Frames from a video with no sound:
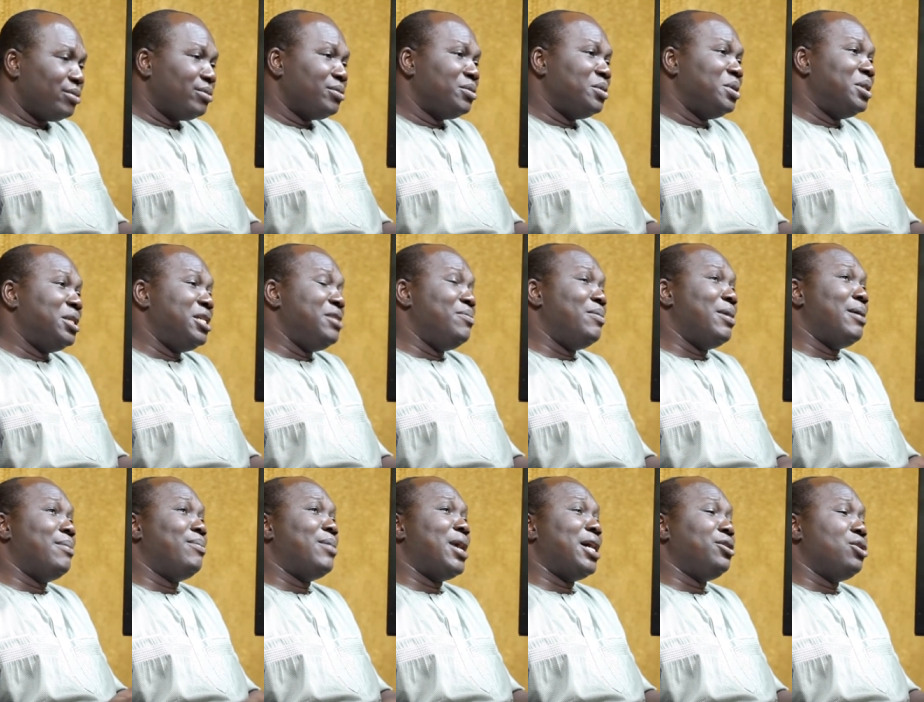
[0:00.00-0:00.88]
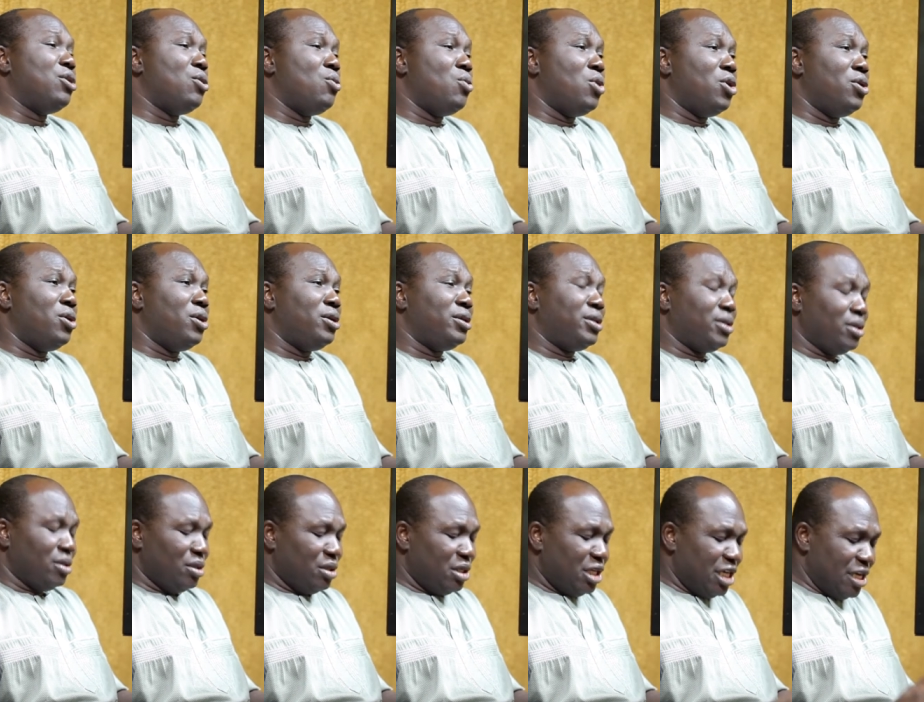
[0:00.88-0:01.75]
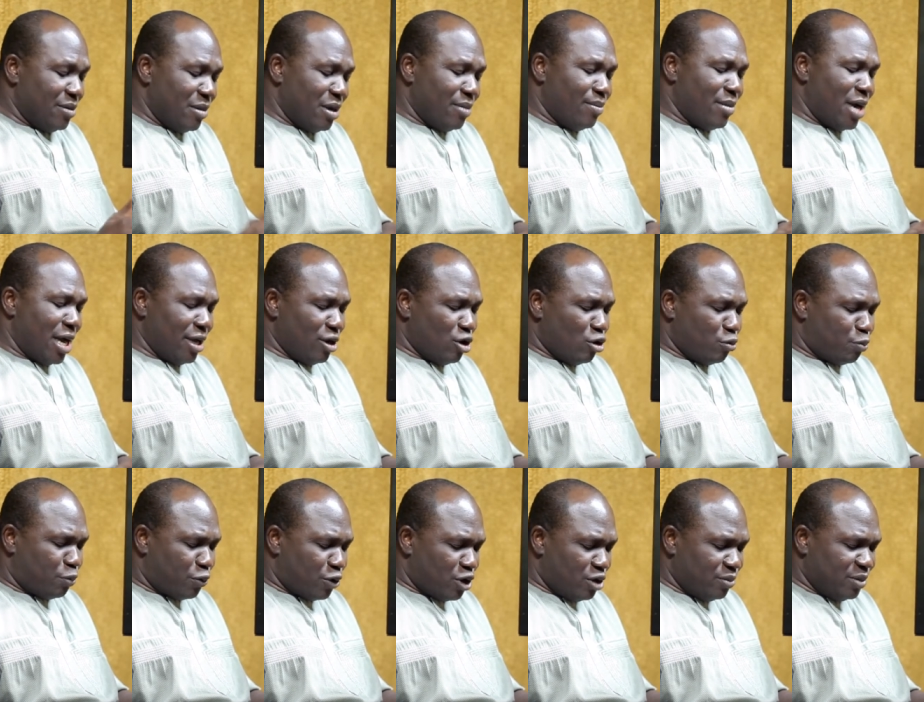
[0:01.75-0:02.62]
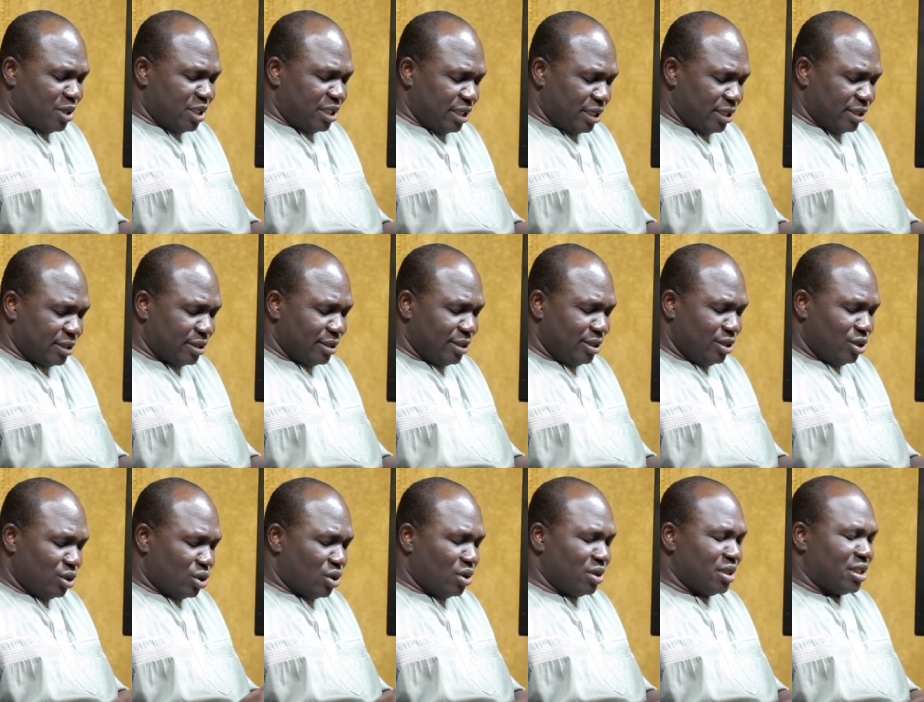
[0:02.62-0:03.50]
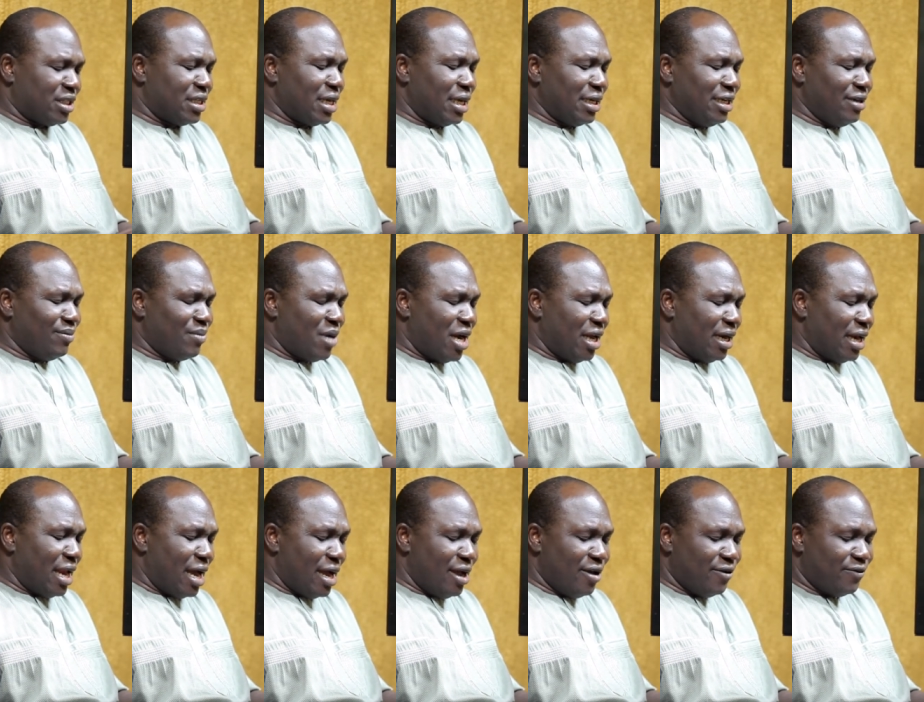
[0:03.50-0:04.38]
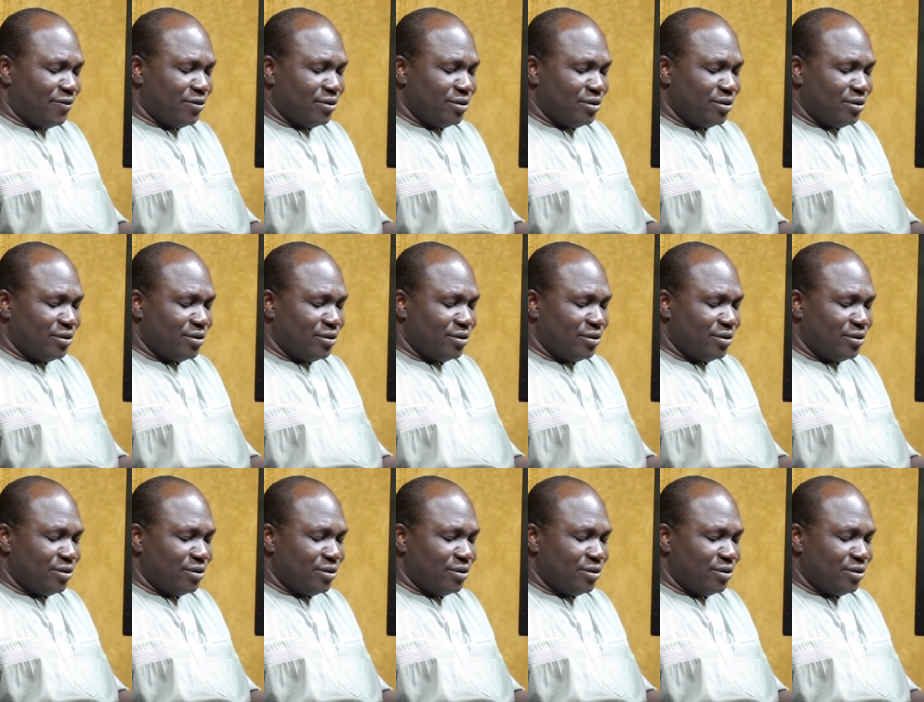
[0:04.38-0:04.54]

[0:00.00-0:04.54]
Remember your word, remember your promises concerning my life,"